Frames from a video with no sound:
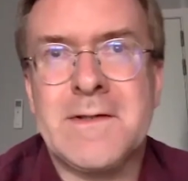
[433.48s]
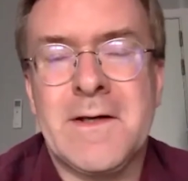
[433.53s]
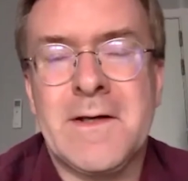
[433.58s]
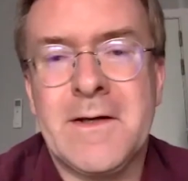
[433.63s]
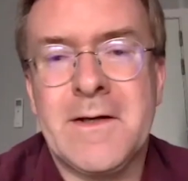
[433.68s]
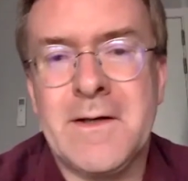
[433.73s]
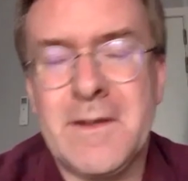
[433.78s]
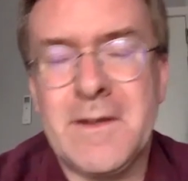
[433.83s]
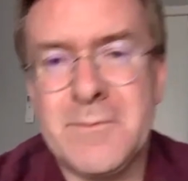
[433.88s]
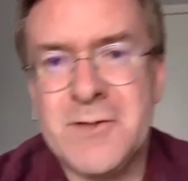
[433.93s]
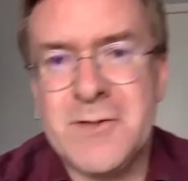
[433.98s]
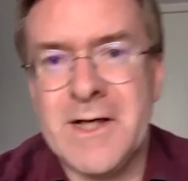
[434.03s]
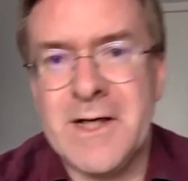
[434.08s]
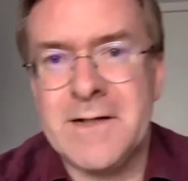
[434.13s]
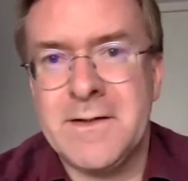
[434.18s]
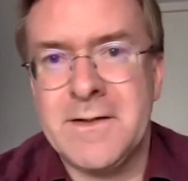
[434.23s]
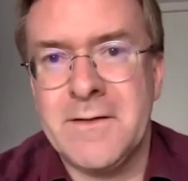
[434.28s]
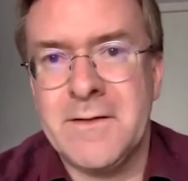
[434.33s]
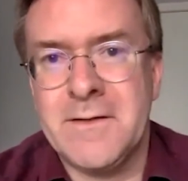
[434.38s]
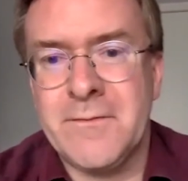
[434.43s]

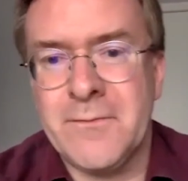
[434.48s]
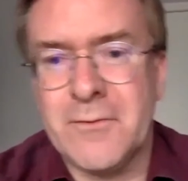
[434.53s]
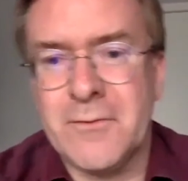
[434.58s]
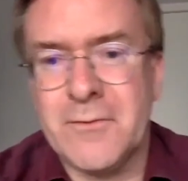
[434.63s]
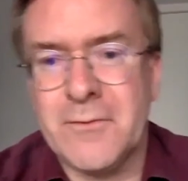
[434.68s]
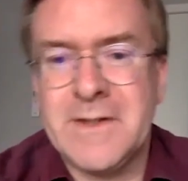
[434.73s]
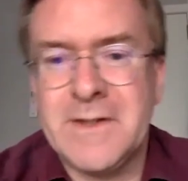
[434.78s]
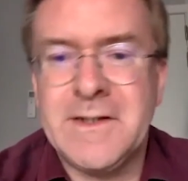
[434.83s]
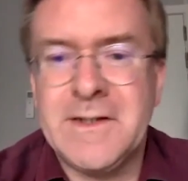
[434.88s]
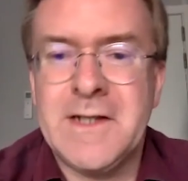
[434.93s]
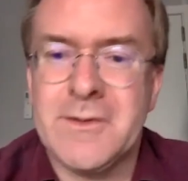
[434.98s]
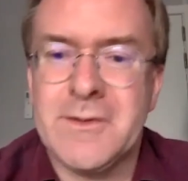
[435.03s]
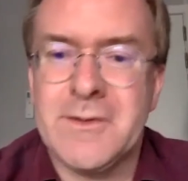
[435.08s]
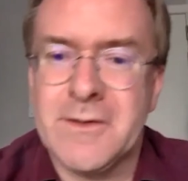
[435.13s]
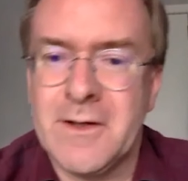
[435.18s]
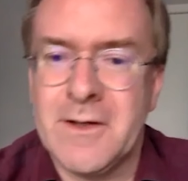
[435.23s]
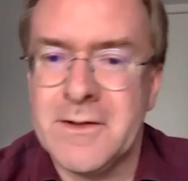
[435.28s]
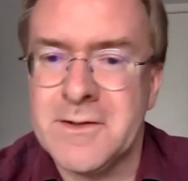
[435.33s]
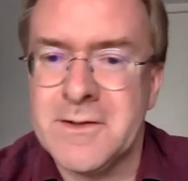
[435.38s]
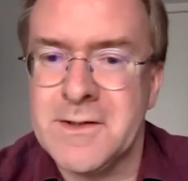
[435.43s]
objective for radiation
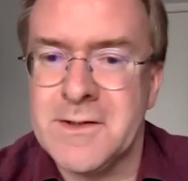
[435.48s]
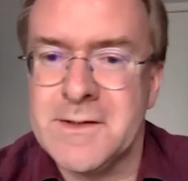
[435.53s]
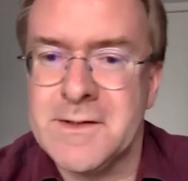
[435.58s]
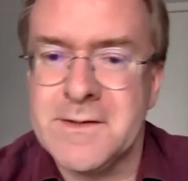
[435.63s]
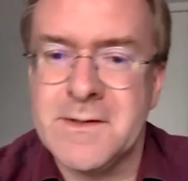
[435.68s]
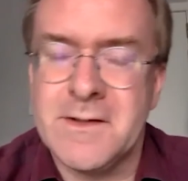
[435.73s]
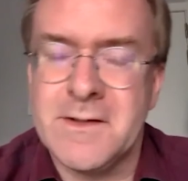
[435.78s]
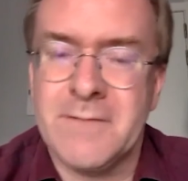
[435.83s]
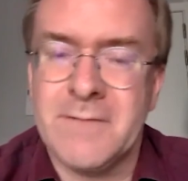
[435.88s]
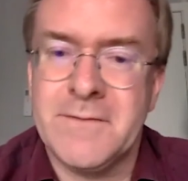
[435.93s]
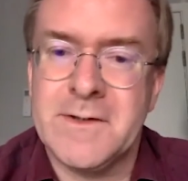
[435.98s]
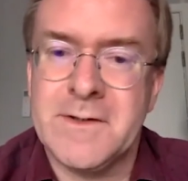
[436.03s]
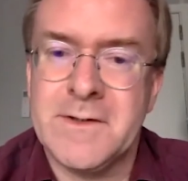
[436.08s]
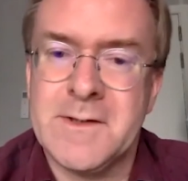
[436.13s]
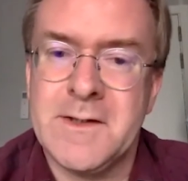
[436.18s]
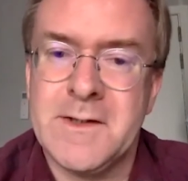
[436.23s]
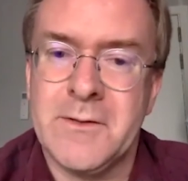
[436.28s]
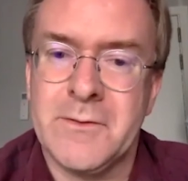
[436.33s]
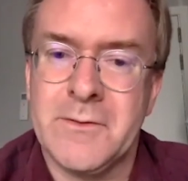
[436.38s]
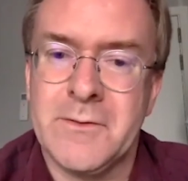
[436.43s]
oncologists is
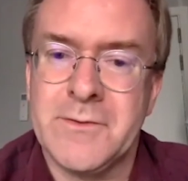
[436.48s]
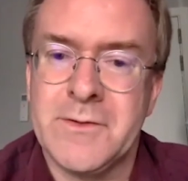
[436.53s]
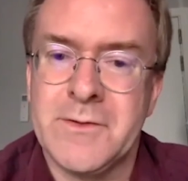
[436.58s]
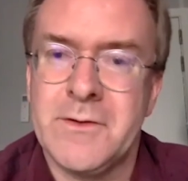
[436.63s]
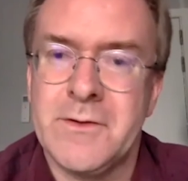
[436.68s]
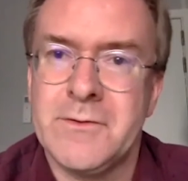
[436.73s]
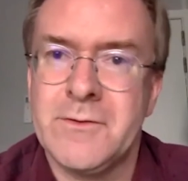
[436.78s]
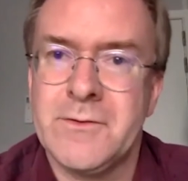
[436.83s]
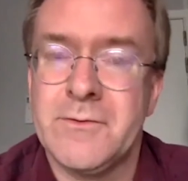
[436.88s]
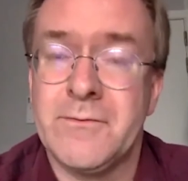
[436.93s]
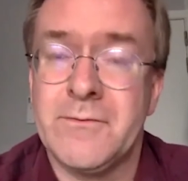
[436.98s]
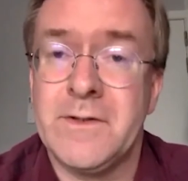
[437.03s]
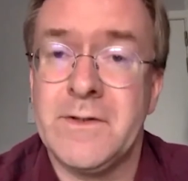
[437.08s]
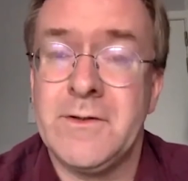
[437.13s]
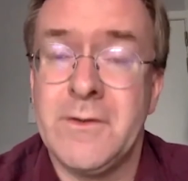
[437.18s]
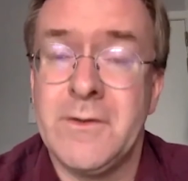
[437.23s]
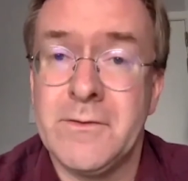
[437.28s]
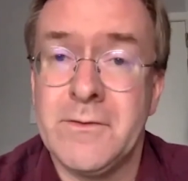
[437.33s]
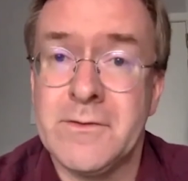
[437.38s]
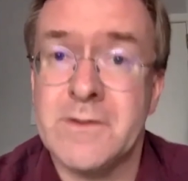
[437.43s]
obviously also to
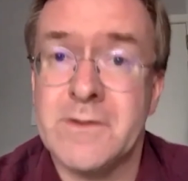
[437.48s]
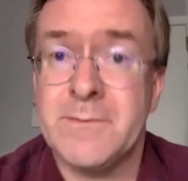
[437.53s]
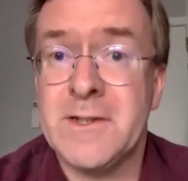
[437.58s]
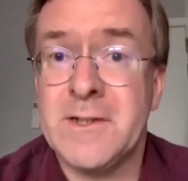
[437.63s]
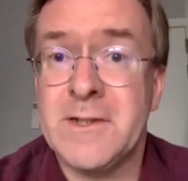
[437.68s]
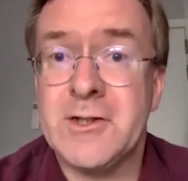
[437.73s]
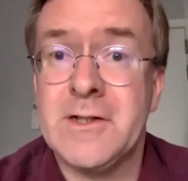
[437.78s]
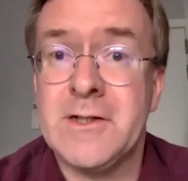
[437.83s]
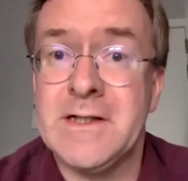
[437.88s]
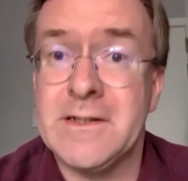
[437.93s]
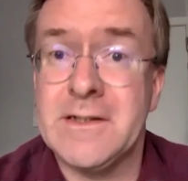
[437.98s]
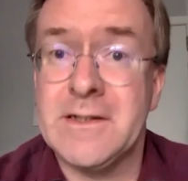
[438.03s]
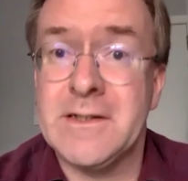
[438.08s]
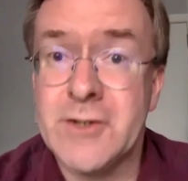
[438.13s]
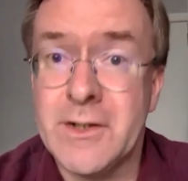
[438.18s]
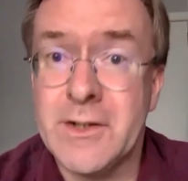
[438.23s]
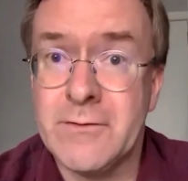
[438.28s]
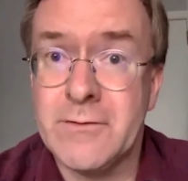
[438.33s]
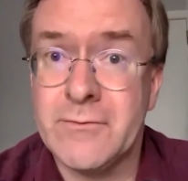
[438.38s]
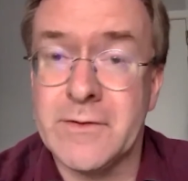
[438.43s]
reduce, especially in
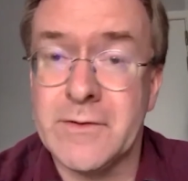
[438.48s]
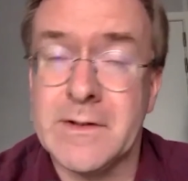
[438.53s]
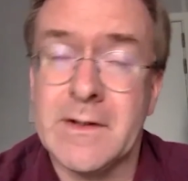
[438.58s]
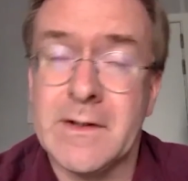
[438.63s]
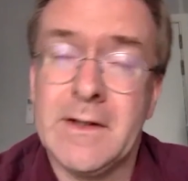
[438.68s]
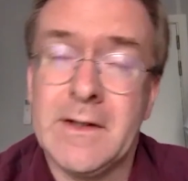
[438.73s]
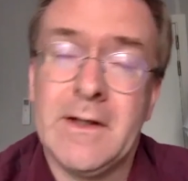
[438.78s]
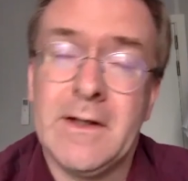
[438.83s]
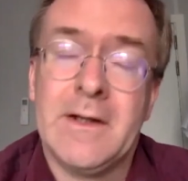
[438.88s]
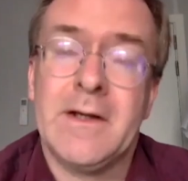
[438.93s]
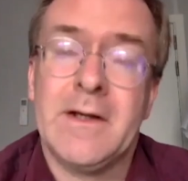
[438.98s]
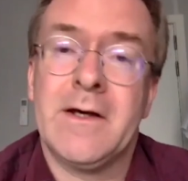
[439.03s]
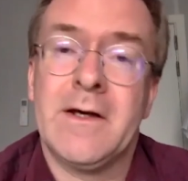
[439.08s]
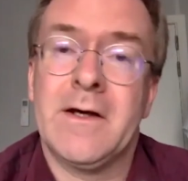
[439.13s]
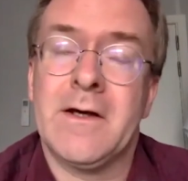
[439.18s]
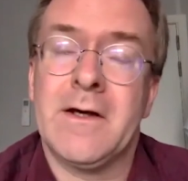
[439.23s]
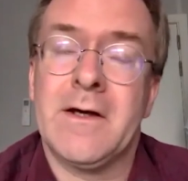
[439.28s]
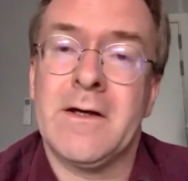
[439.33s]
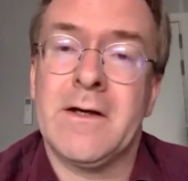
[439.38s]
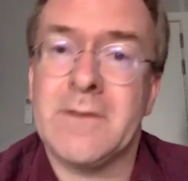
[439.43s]
children,
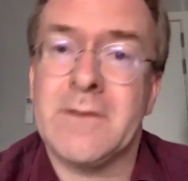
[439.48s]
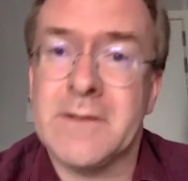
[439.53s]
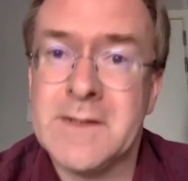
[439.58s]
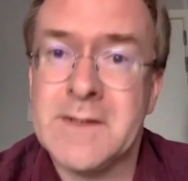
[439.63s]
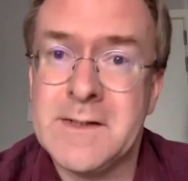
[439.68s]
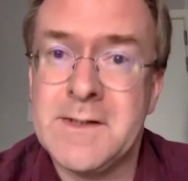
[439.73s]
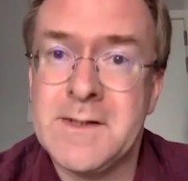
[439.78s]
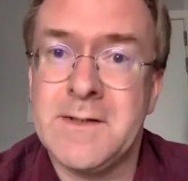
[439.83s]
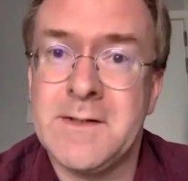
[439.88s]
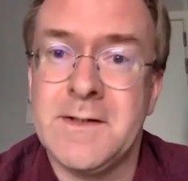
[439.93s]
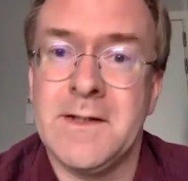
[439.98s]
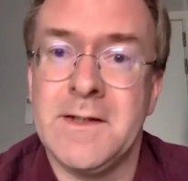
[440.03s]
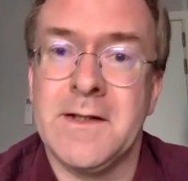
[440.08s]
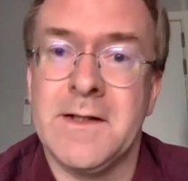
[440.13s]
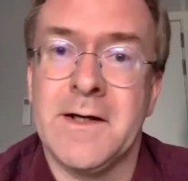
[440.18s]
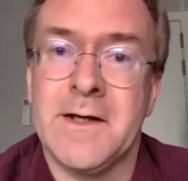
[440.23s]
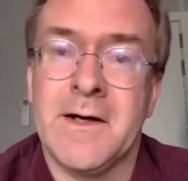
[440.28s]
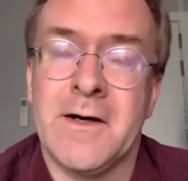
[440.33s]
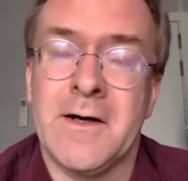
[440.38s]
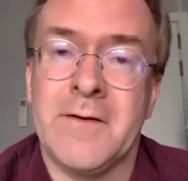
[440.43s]

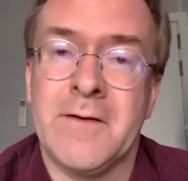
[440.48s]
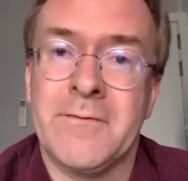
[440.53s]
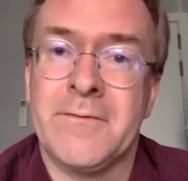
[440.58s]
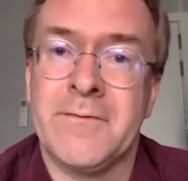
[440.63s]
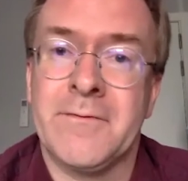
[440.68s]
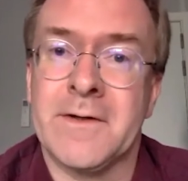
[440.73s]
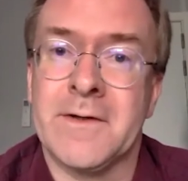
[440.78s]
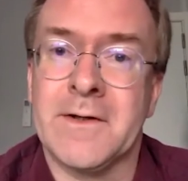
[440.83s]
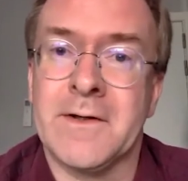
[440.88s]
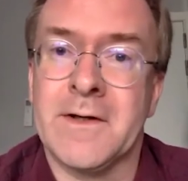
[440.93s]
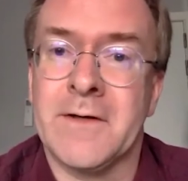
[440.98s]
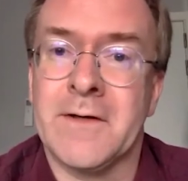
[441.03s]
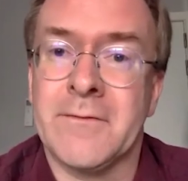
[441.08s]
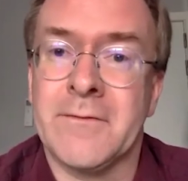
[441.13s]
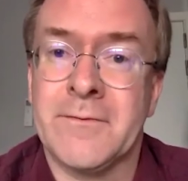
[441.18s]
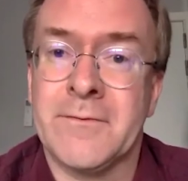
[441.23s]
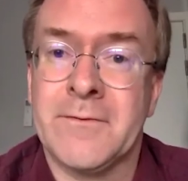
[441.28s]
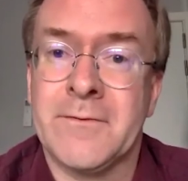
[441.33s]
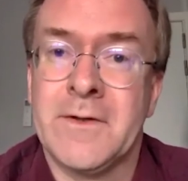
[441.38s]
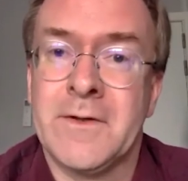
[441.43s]
toxicity of
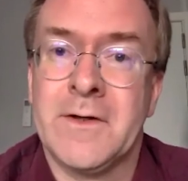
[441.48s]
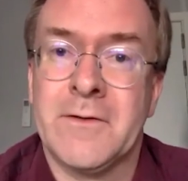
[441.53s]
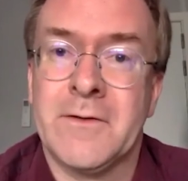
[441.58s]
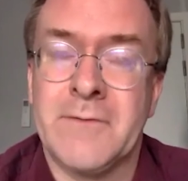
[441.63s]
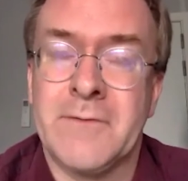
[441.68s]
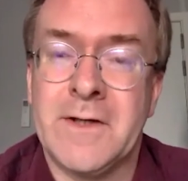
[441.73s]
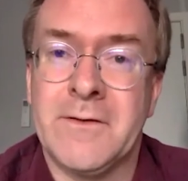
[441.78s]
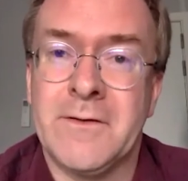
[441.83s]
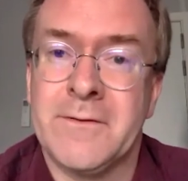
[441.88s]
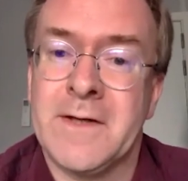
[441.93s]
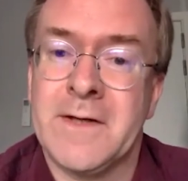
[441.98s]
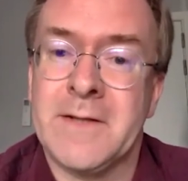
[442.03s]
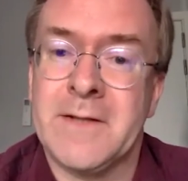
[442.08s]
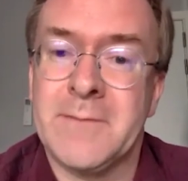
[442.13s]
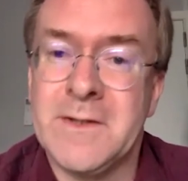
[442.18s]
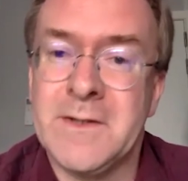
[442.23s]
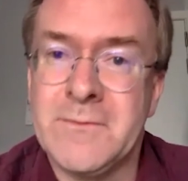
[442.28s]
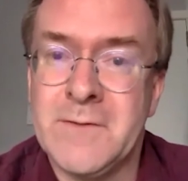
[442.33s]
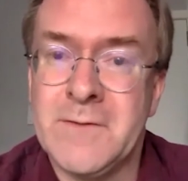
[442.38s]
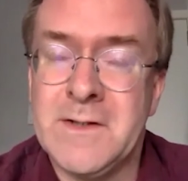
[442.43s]

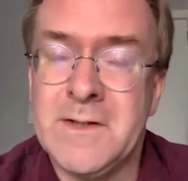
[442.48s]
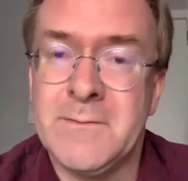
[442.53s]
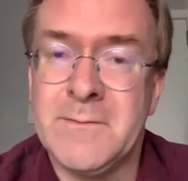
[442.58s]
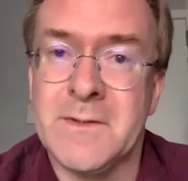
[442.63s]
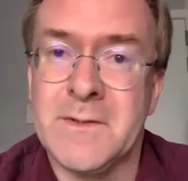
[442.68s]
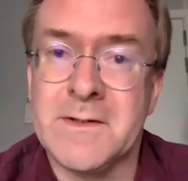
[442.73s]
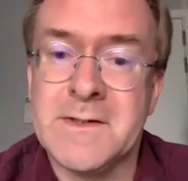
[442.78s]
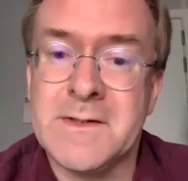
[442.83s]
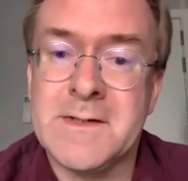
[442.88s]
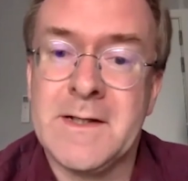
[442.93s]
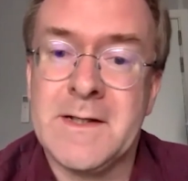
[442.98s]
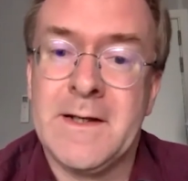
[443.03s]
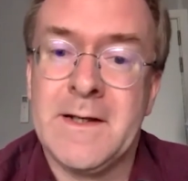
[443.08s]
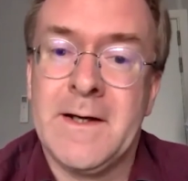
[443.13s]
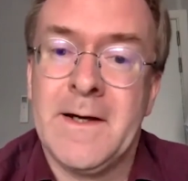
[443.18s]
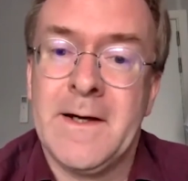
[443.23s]
radiotherapy treatments.